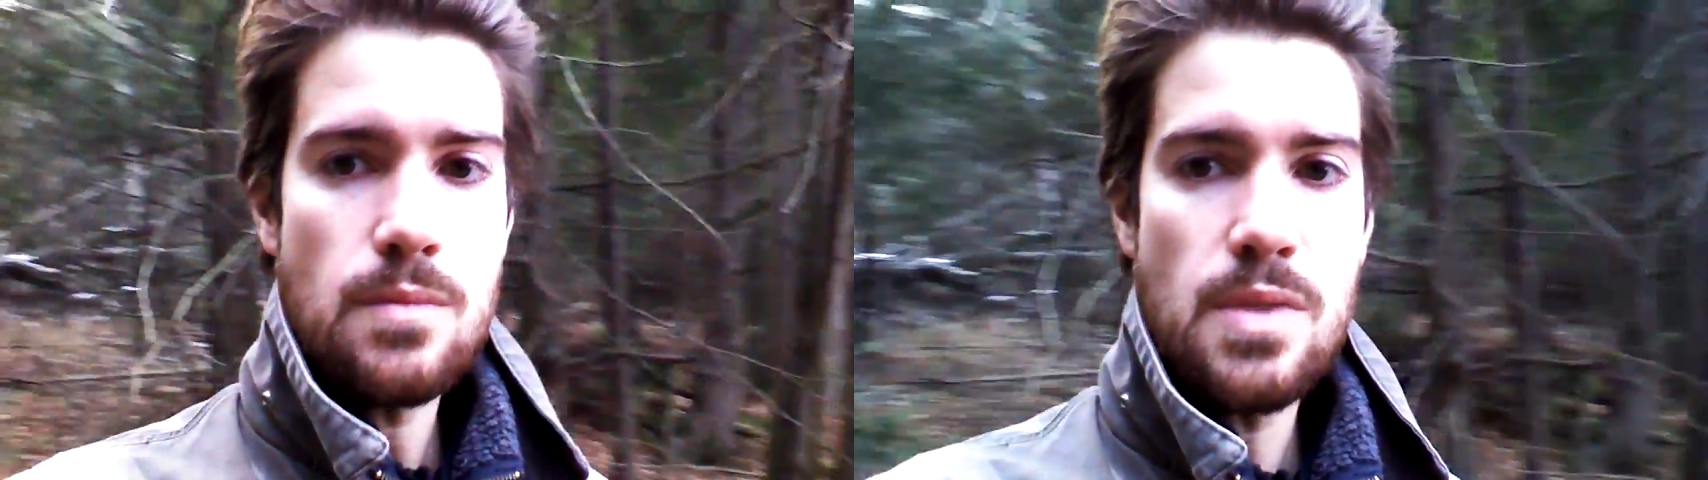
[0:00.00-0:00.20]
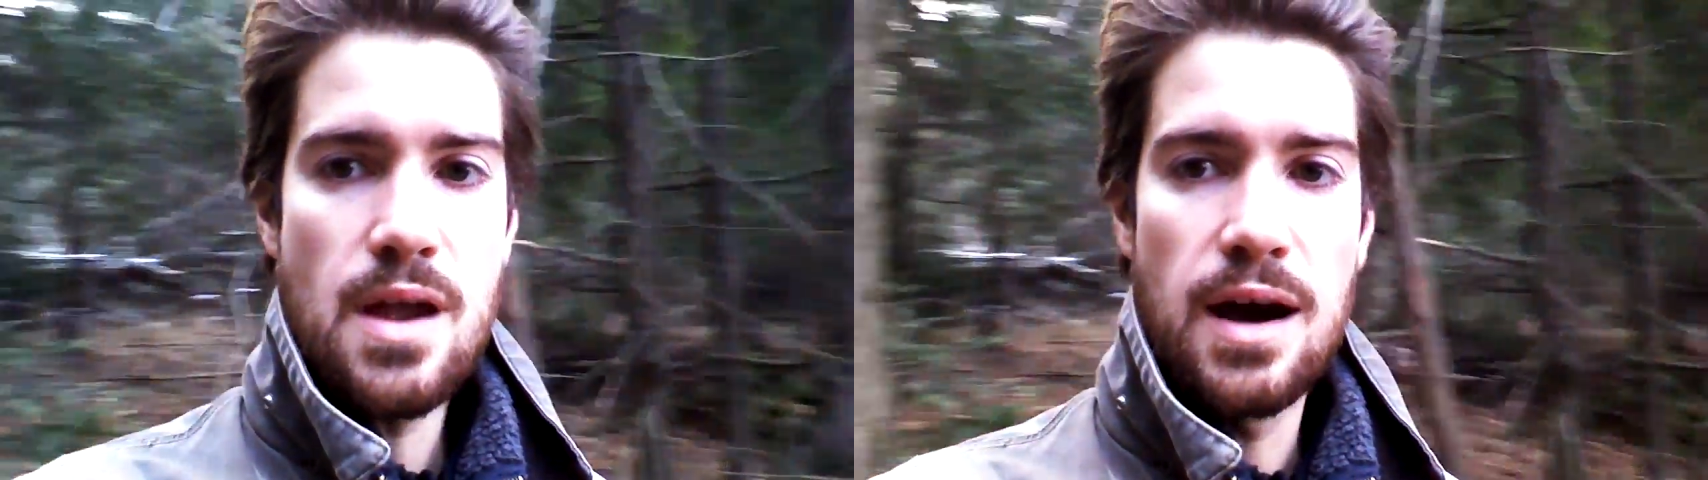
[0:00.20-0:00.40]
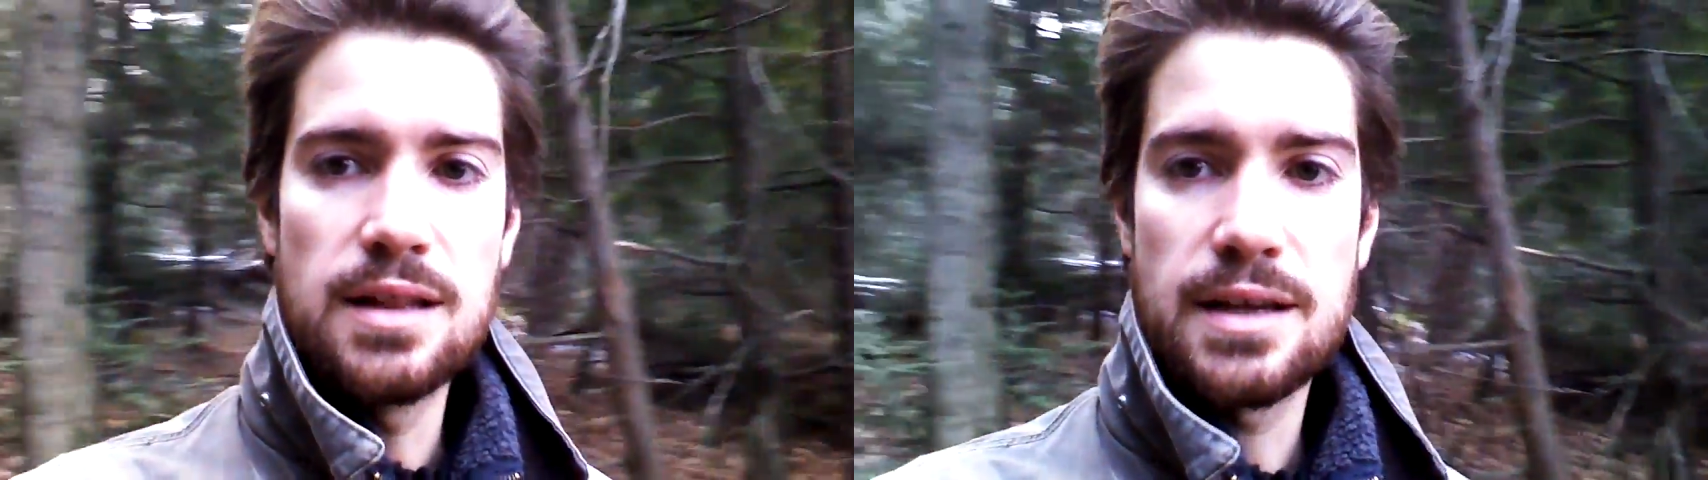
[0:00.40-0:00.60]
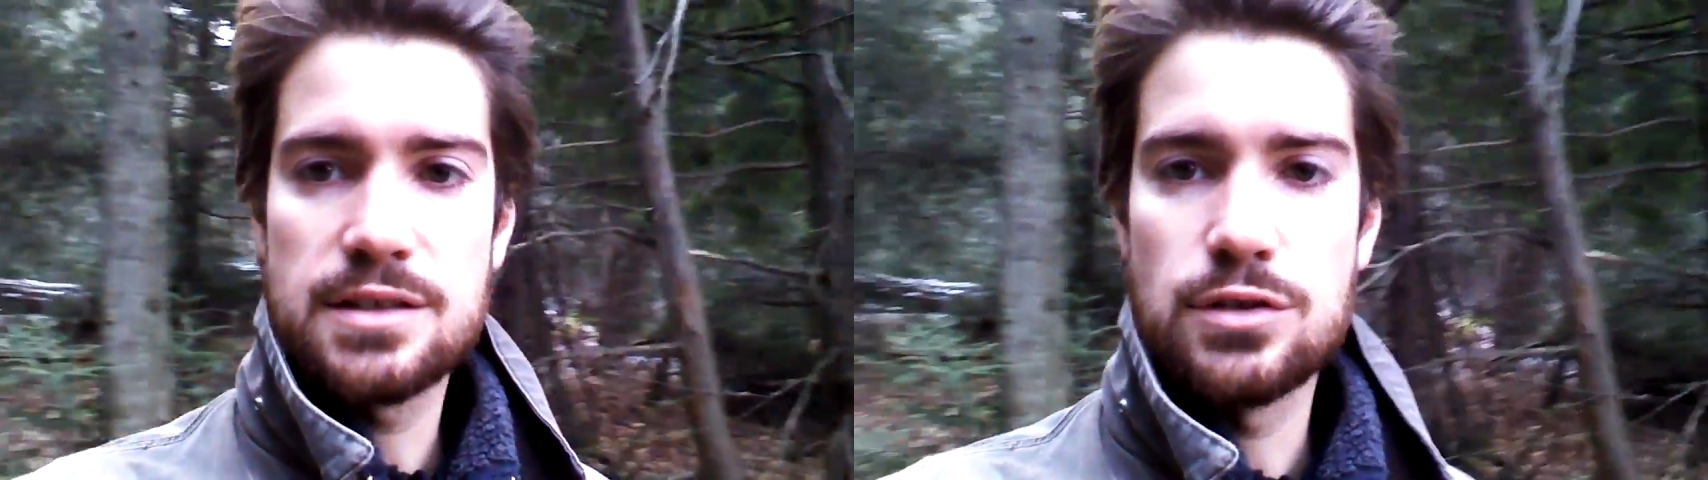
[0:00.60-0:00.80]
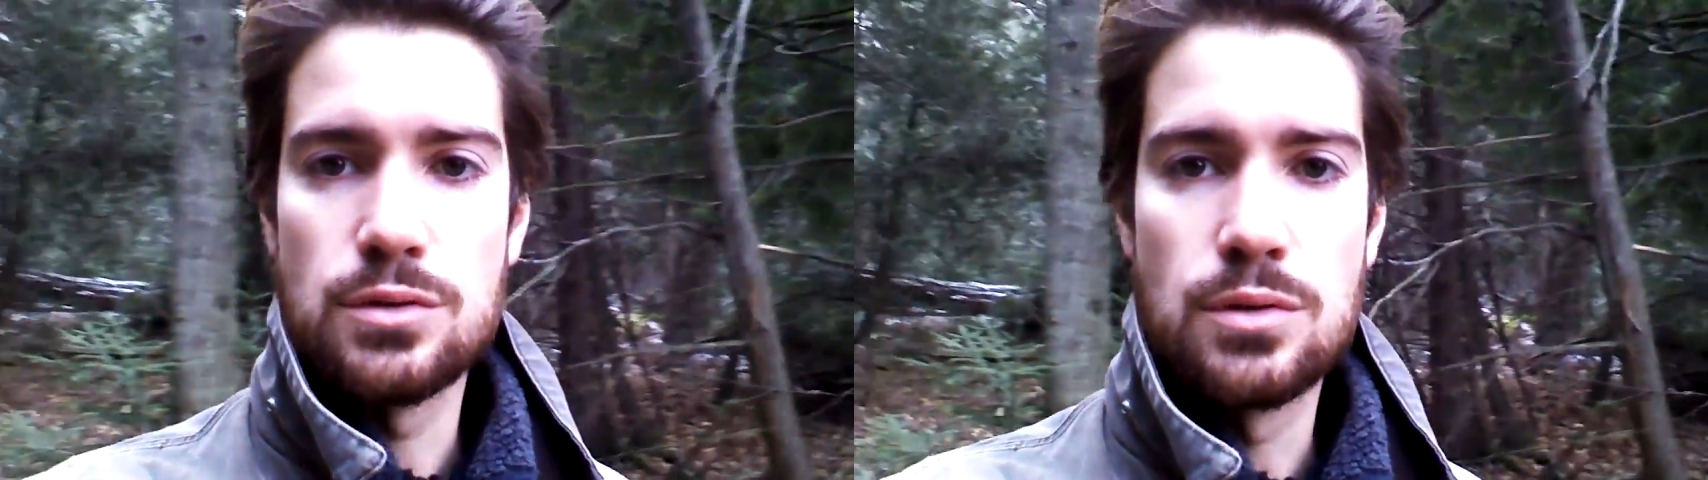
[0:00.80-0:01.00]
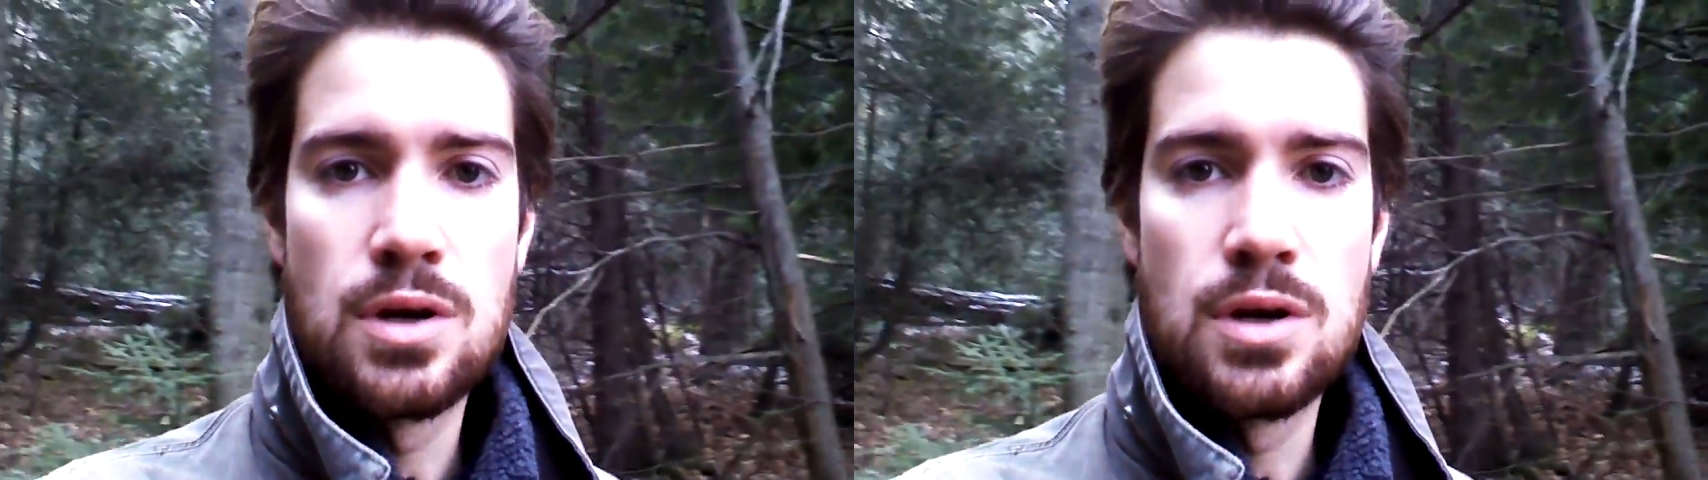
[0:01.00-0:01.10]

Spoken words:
I like to